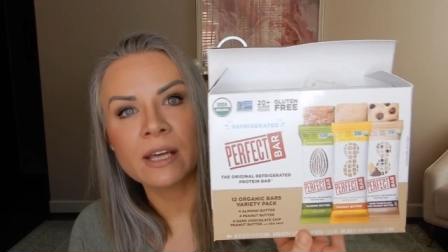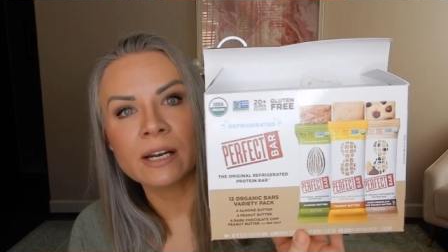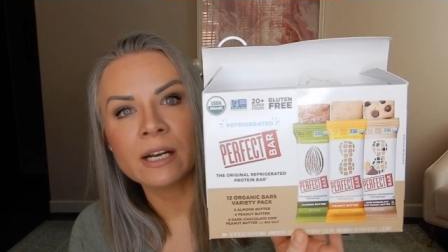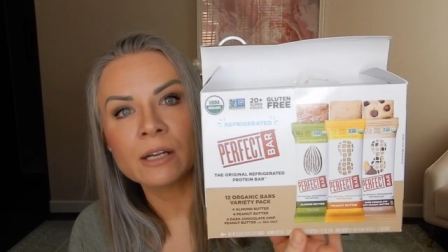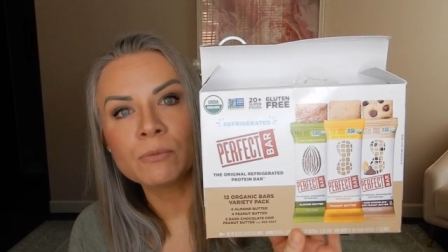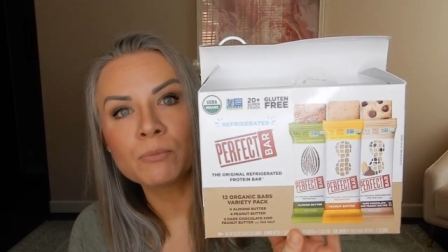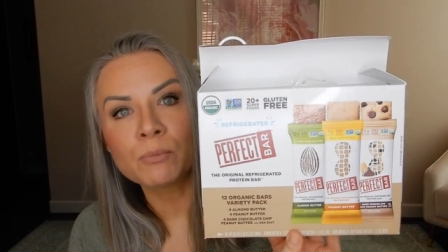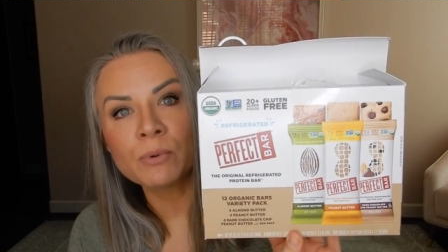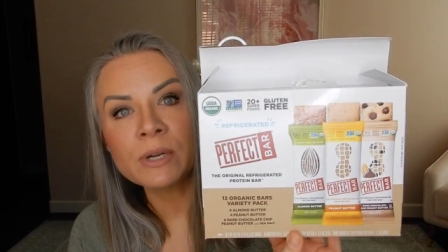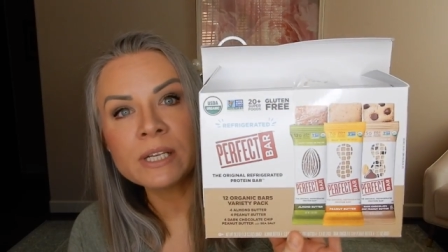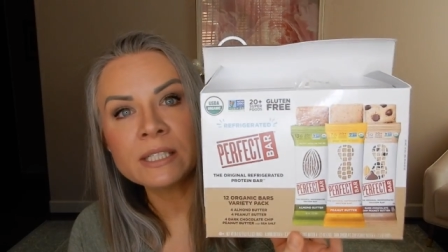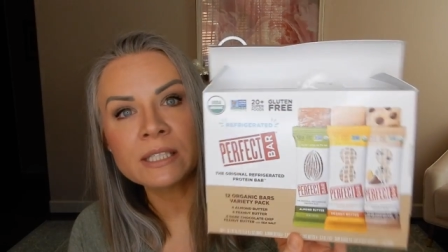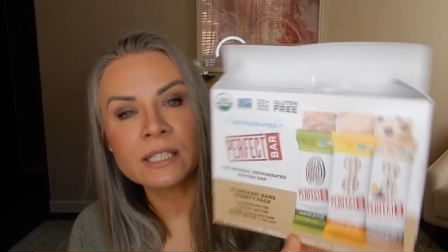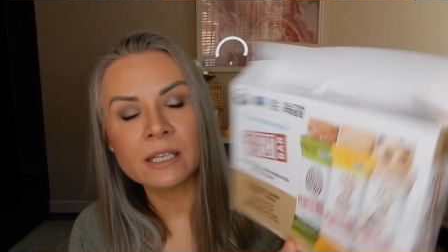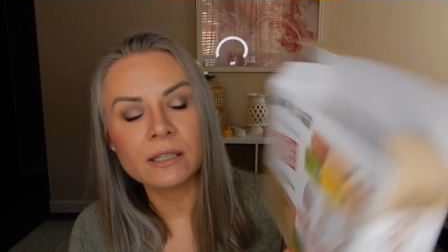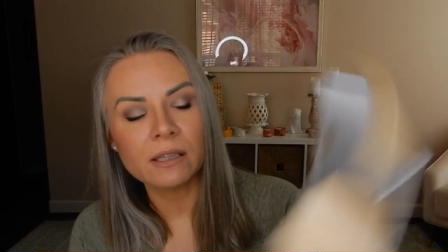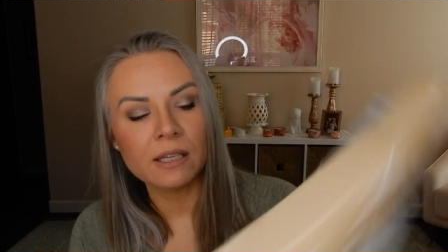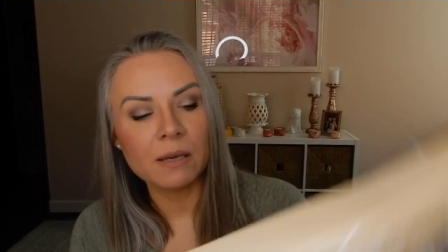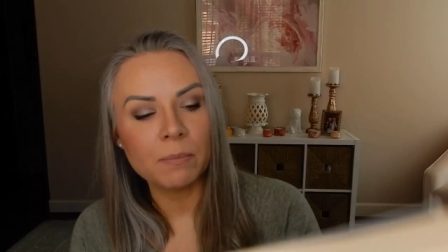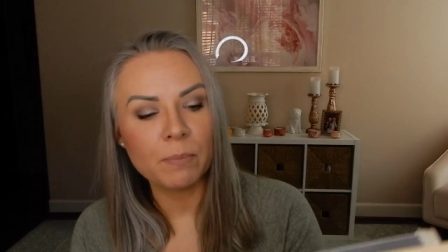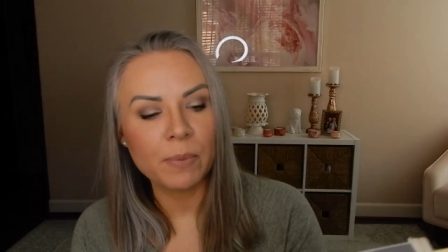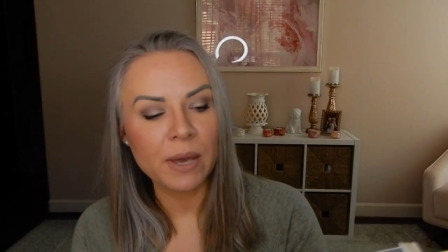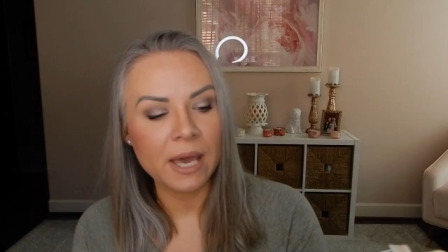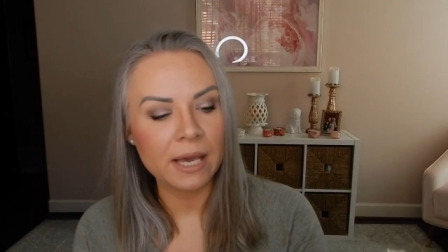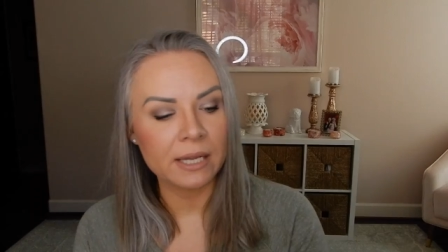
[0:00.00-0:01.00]
that I
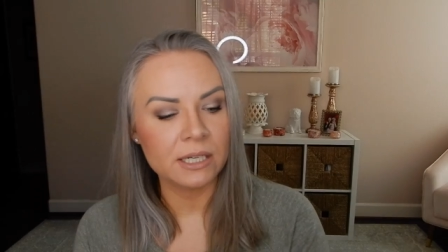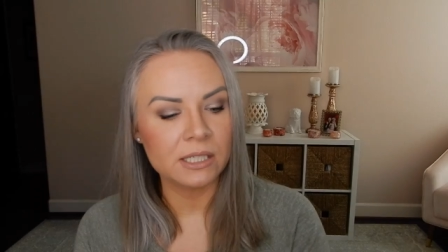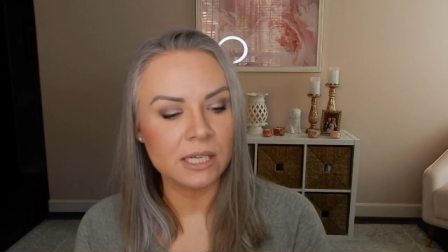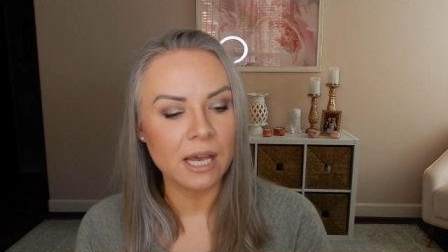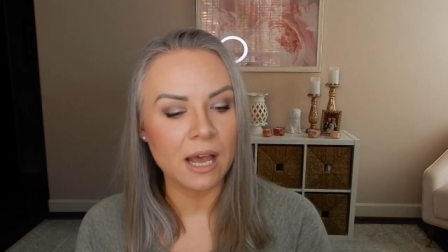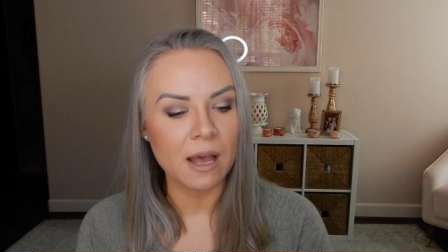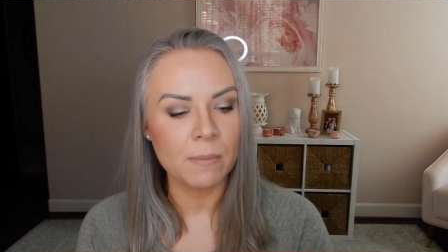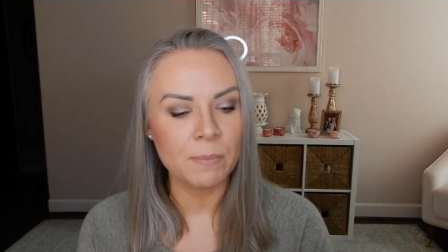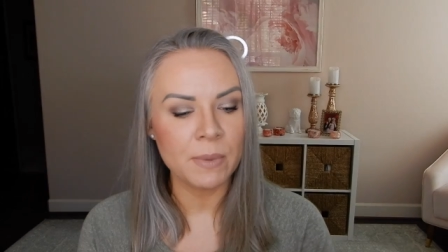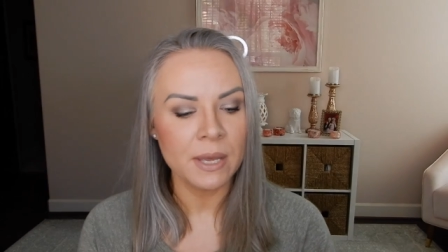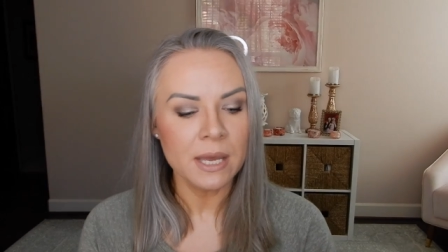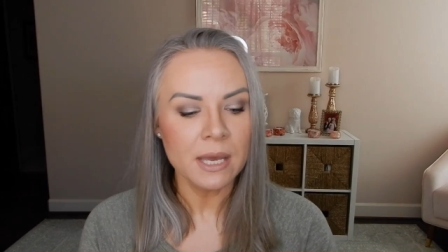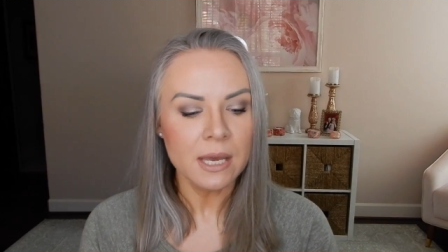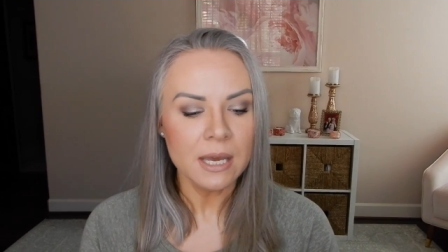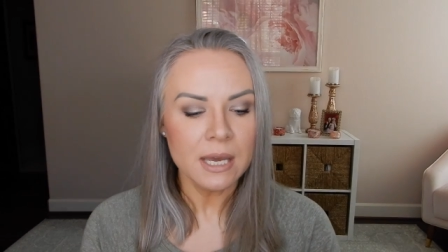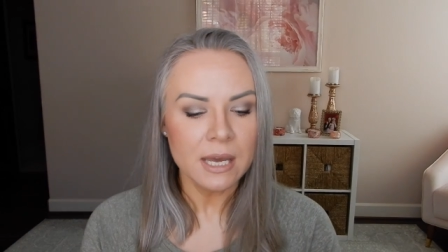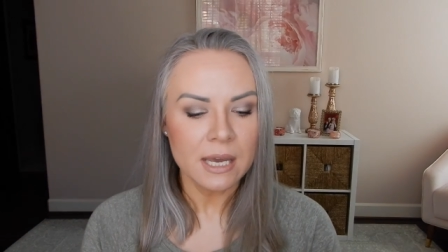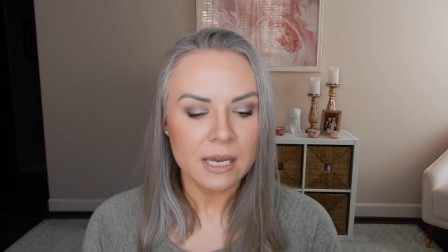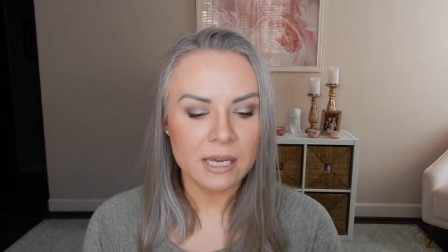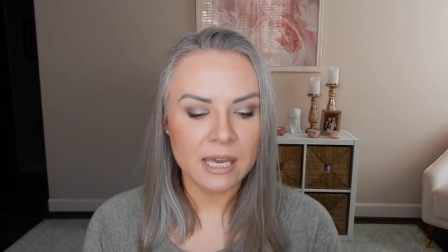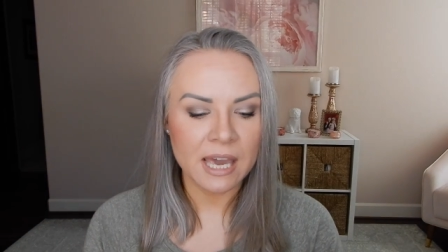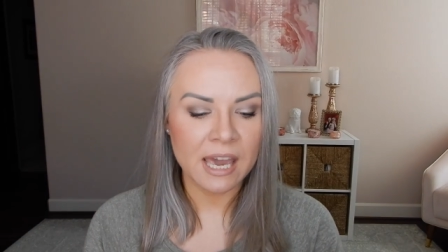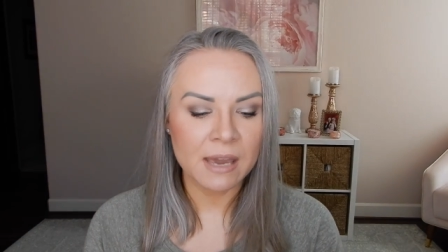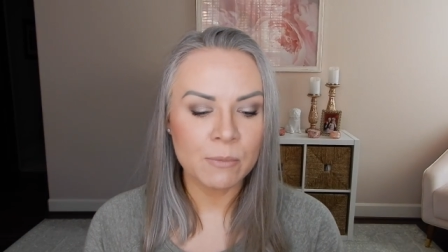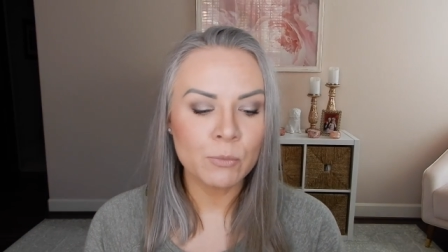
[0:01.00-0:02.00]
recently picked up
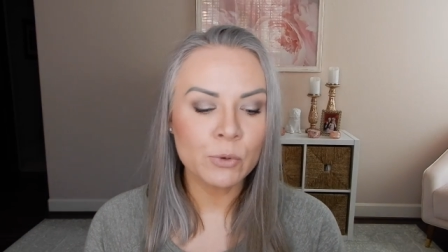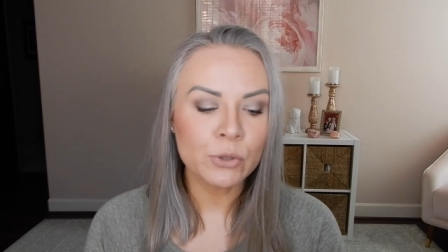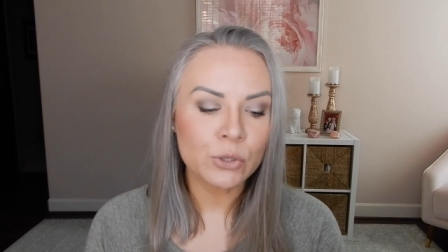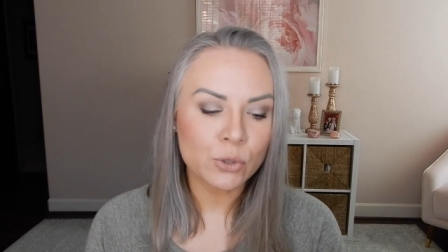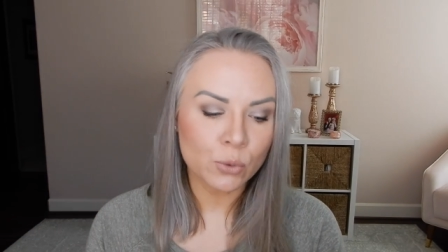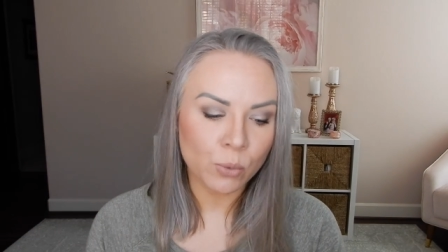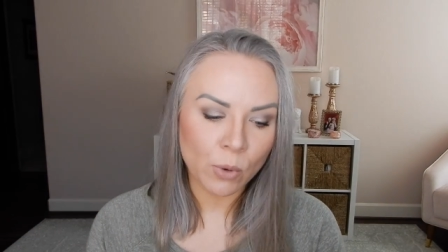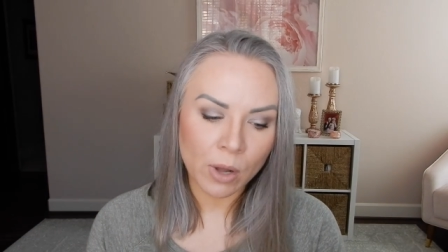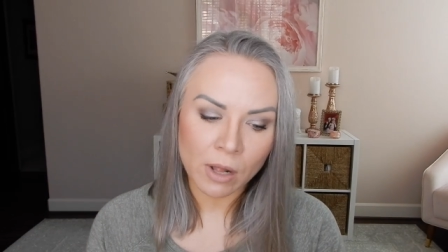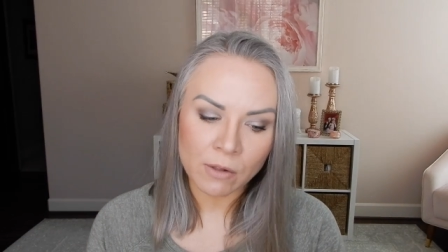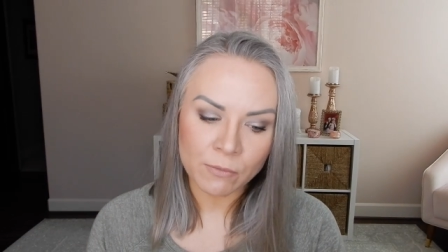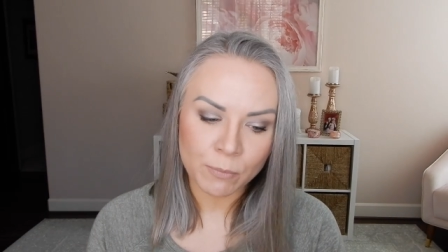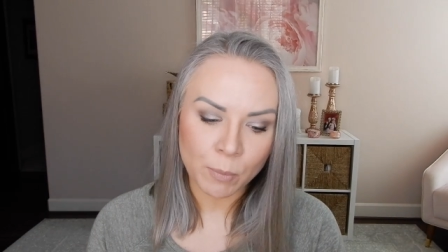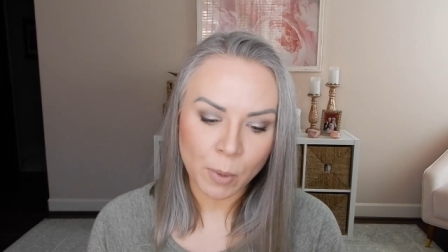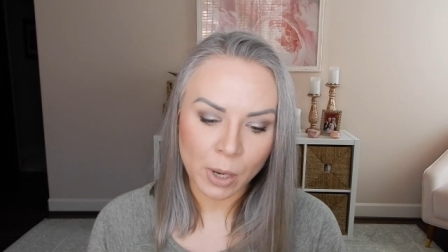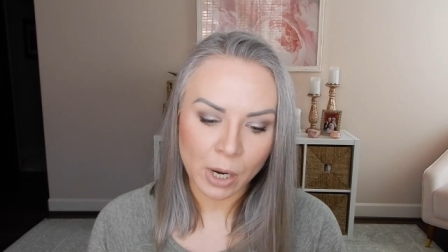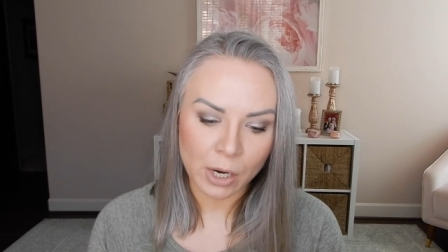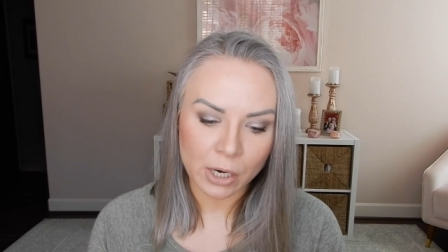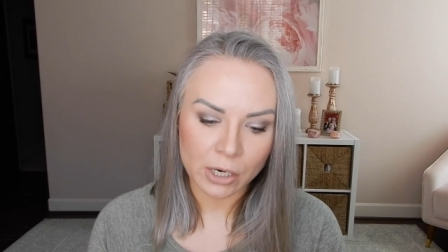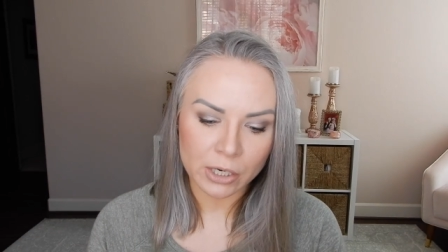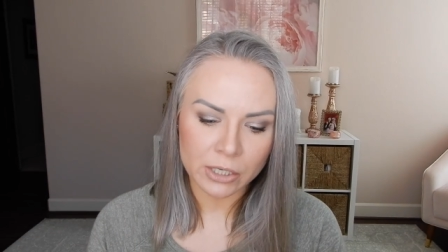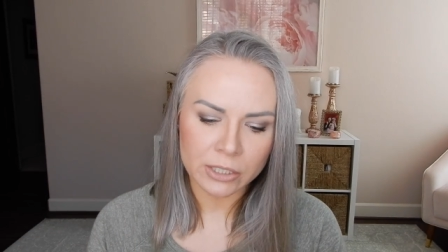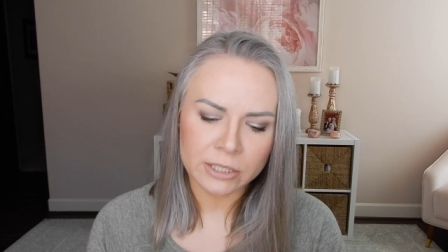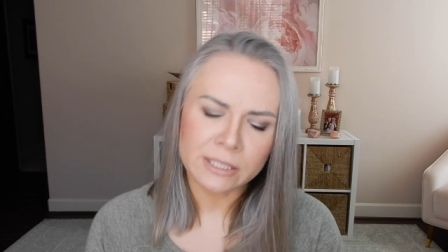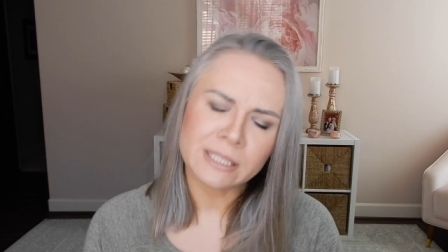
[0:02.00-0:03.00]
came with 12
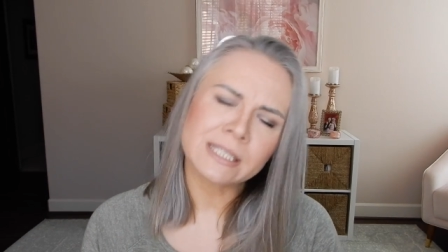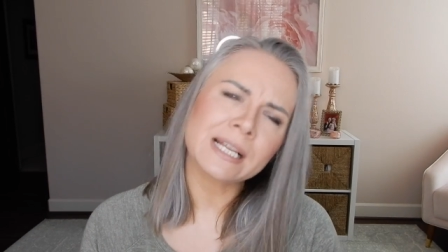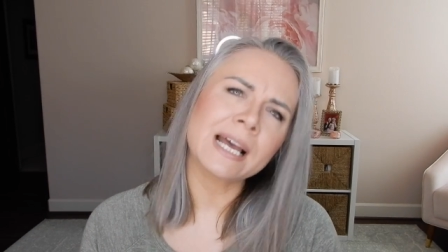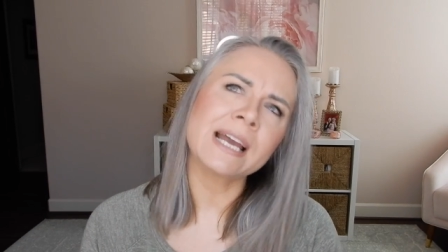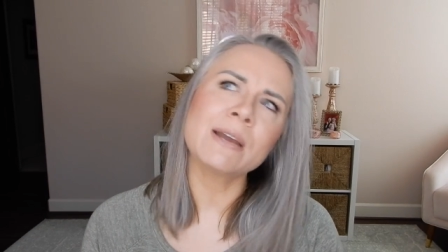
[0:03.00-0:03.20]
bars.